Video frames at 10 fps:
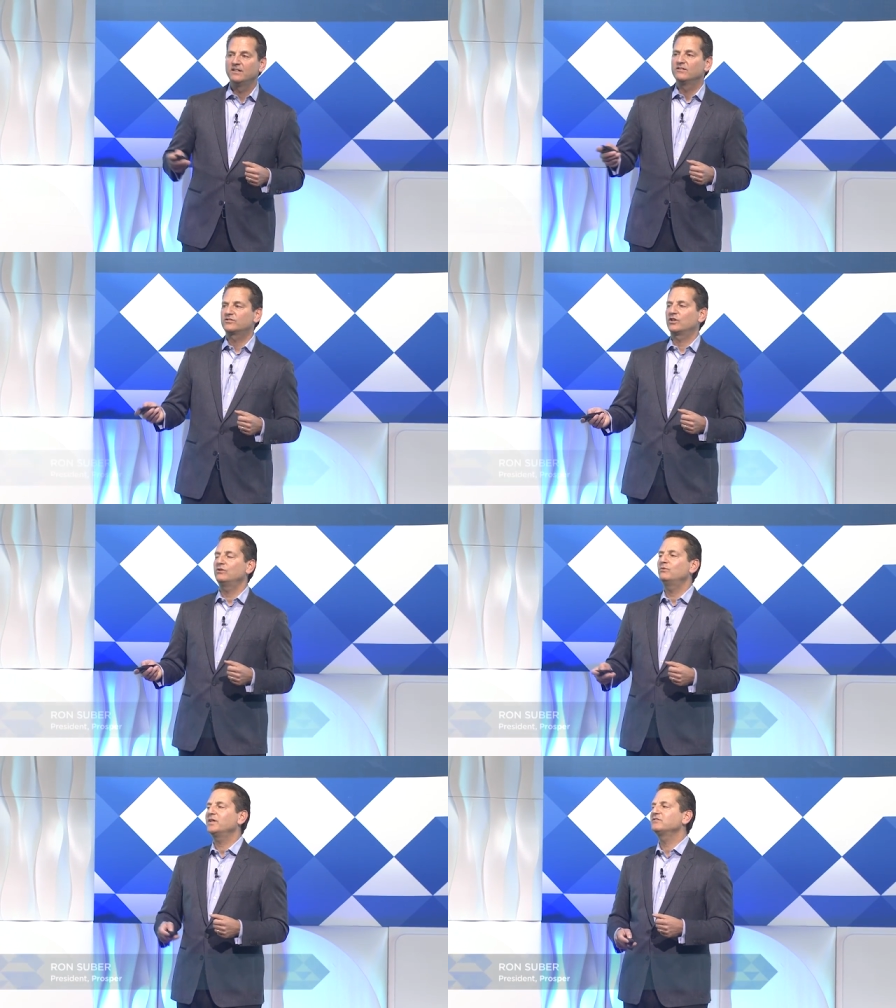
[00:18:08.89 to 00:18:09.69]
So,
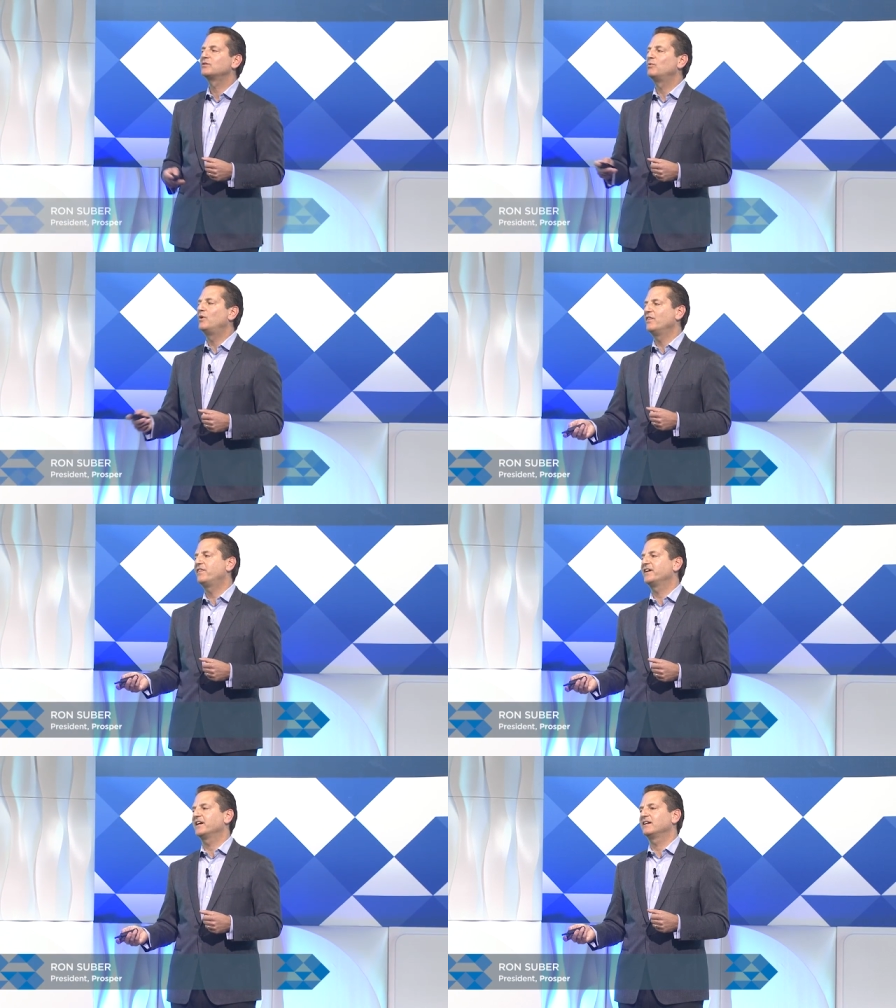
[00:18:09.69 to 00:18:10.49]
what is the one
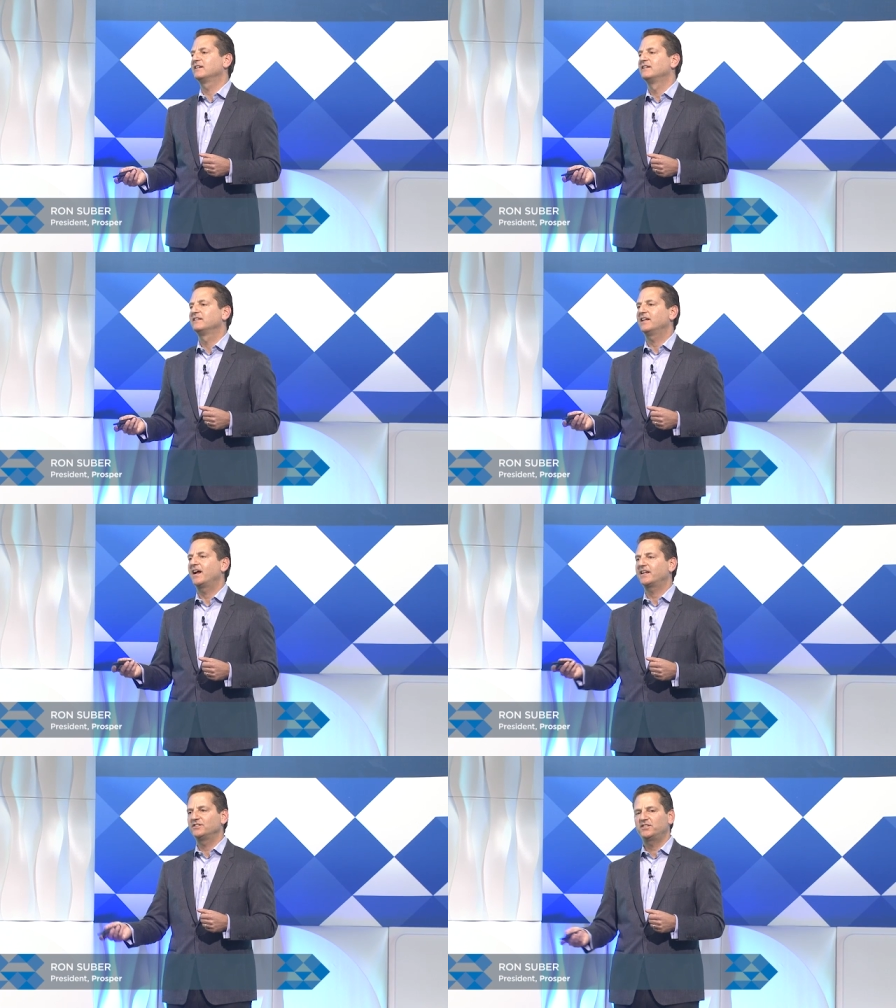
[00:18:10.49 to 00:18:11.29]
thing that I
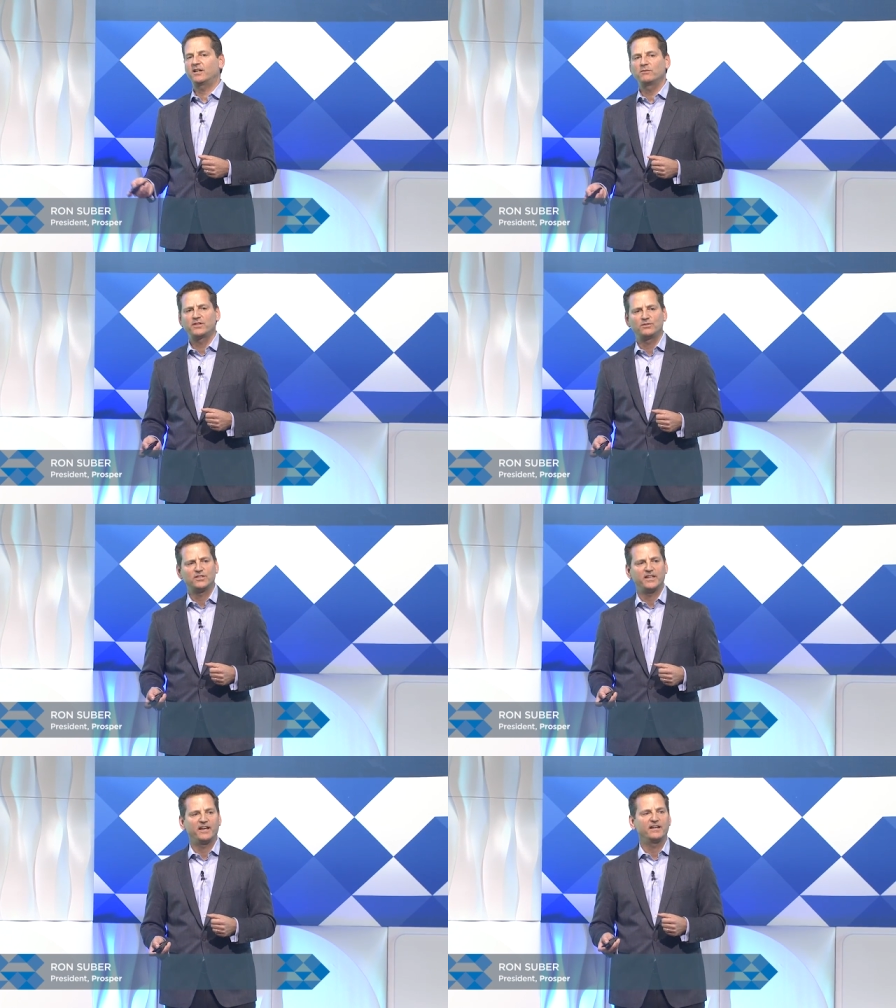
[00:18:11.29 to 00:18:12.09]
can share with you
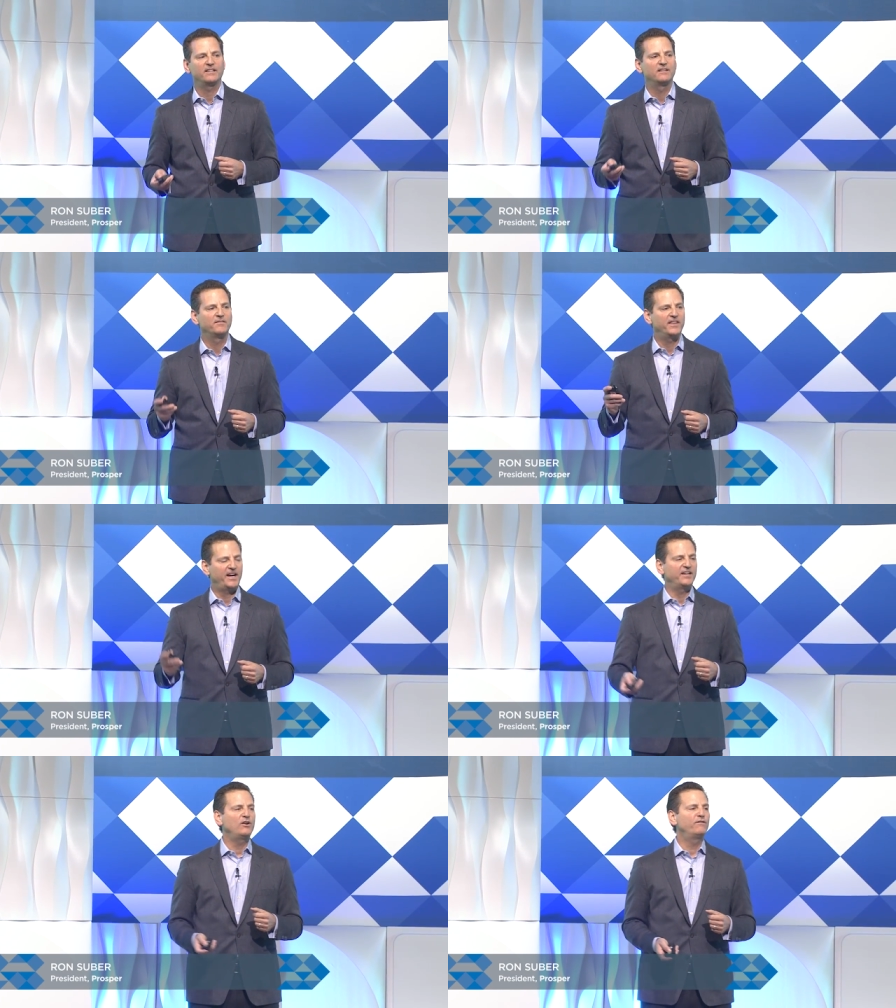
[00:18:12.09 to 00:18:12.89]
today that
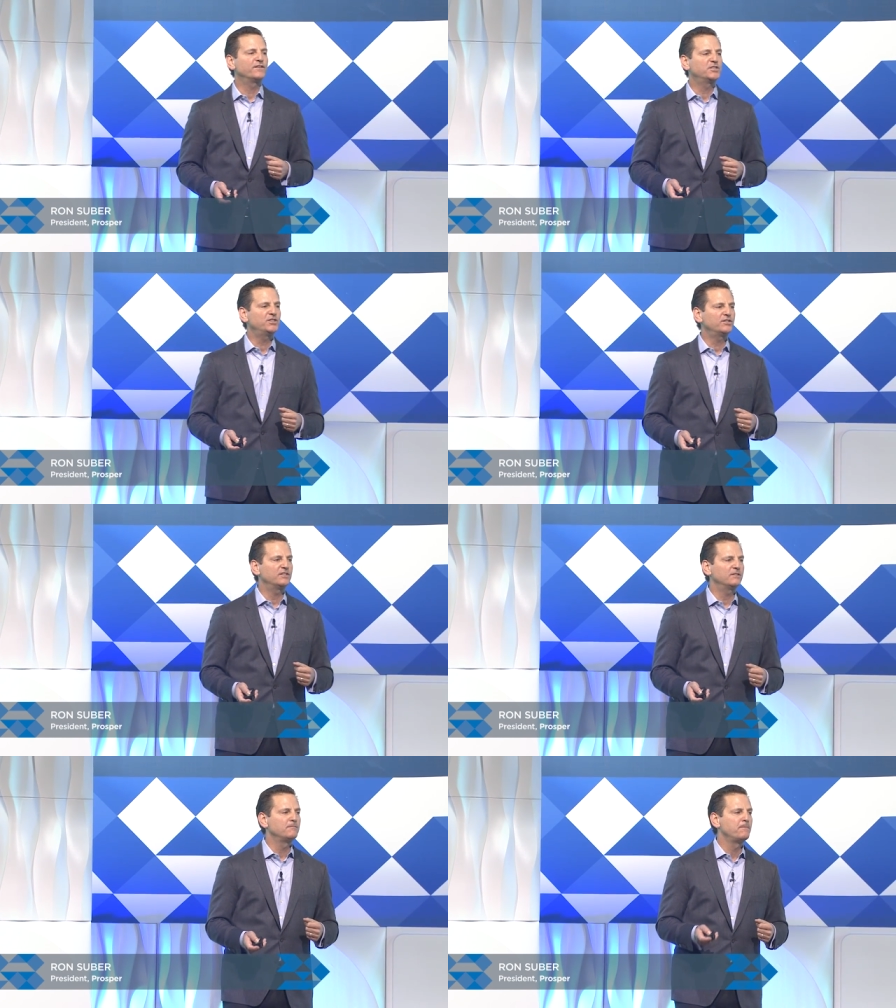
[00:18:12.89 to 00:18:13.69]
I know for
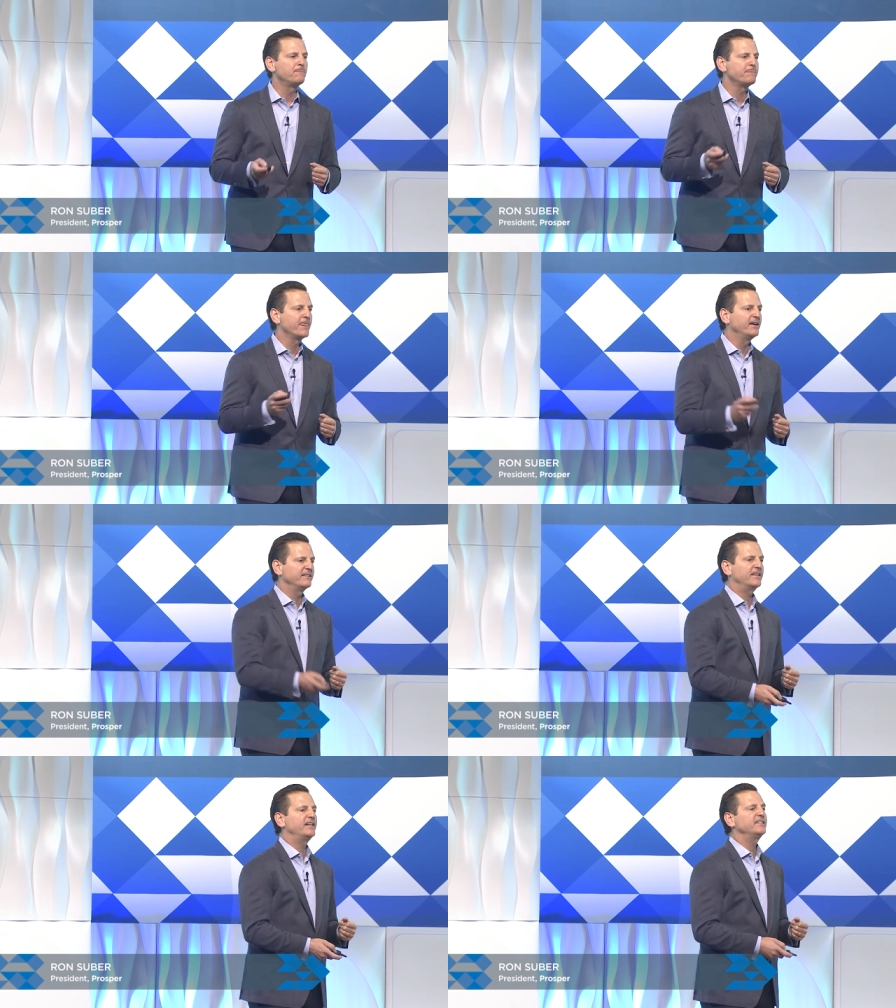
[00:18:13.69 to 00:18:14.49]
sure
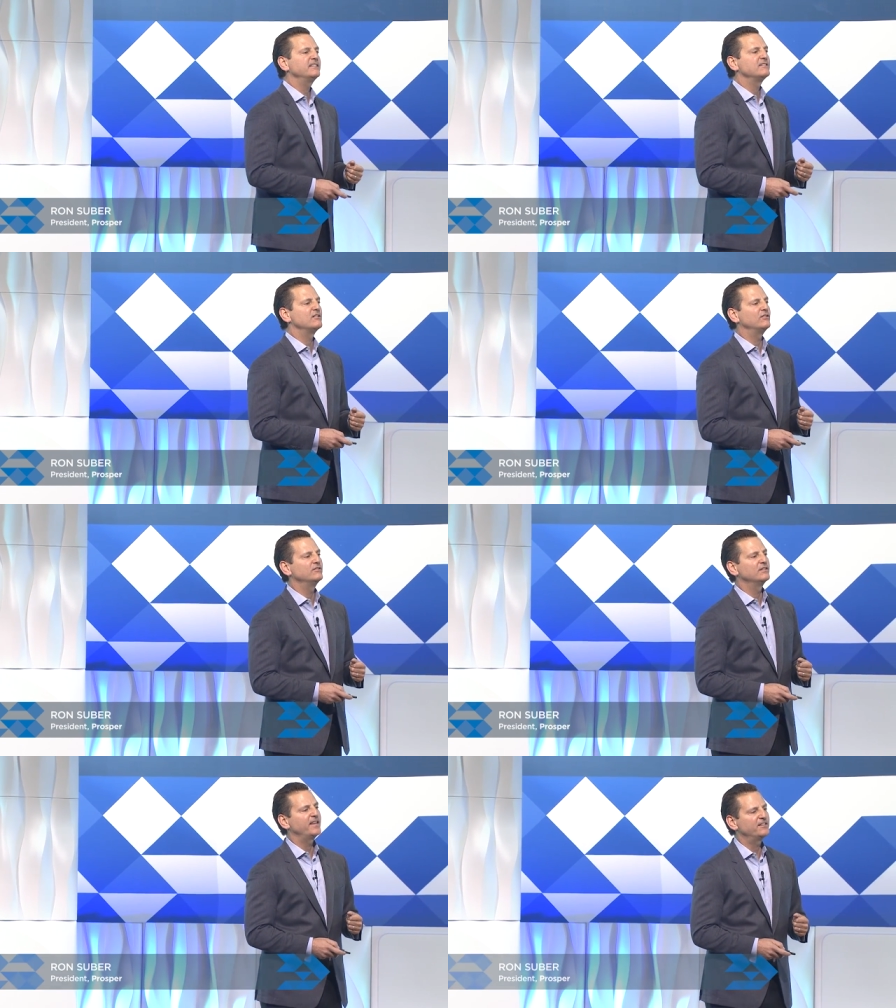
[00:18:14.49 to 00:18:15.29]
that I didn't know
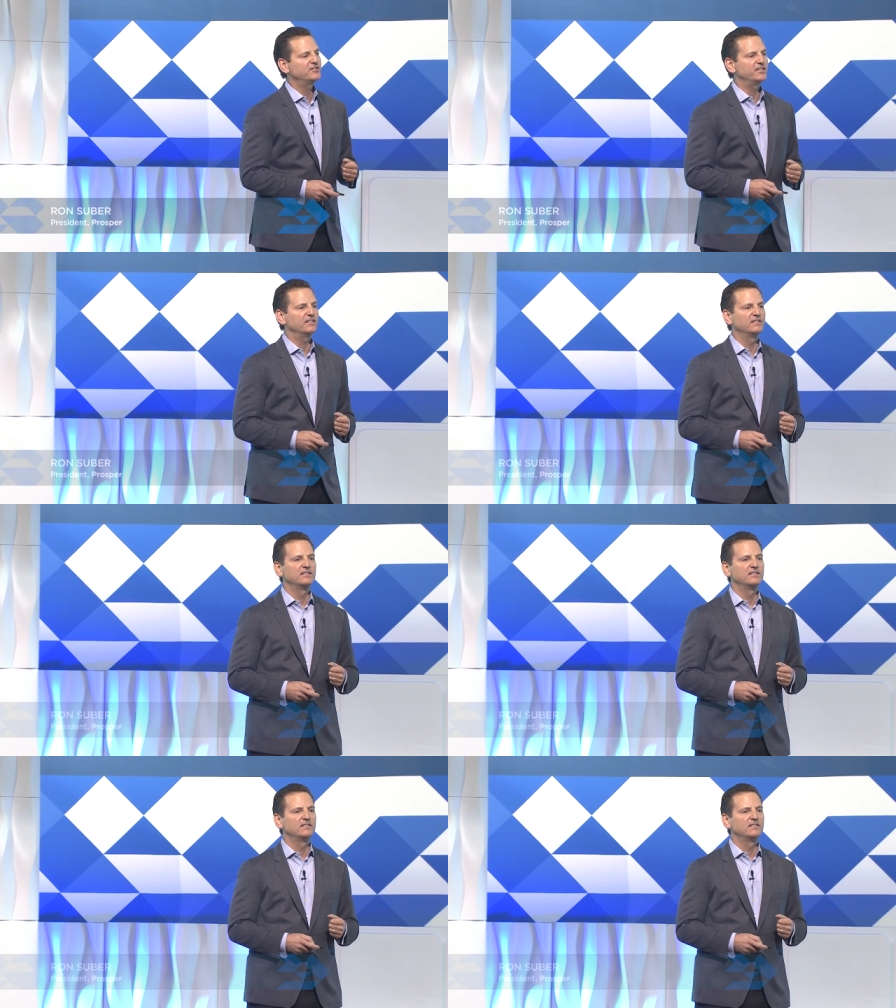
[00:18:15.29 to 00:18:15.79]
last year?